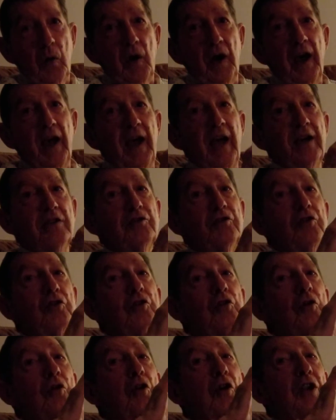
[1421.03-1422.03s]
at
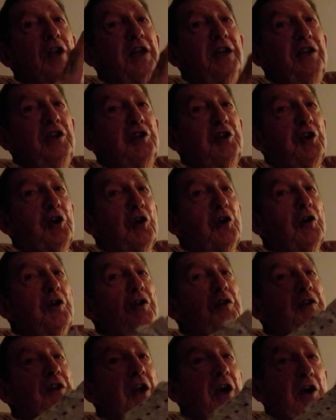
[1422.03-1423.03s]
your leisure
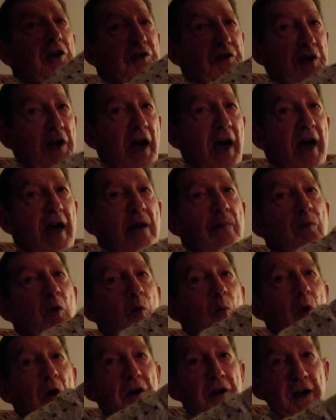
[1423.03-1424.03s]
and their time and
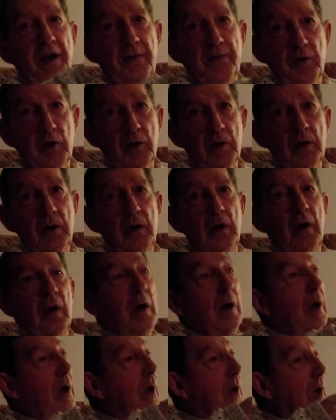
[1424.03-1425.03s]
whatever,
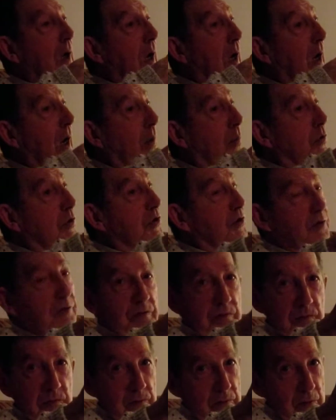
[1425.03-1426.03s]
it was,
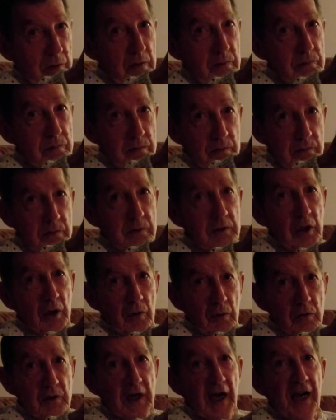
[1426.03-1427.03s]

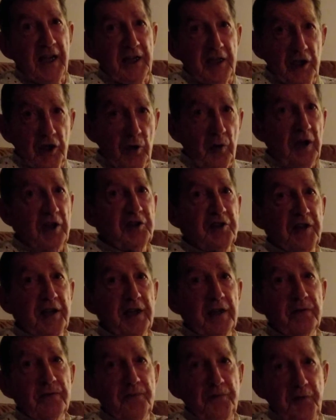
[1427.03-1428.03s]
kind of interesting
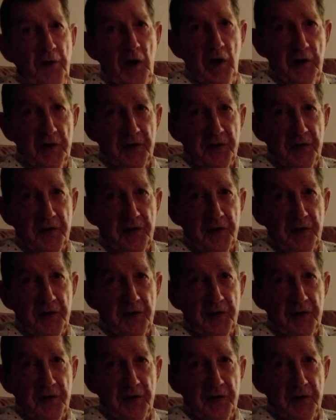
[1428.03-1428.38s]
and fun.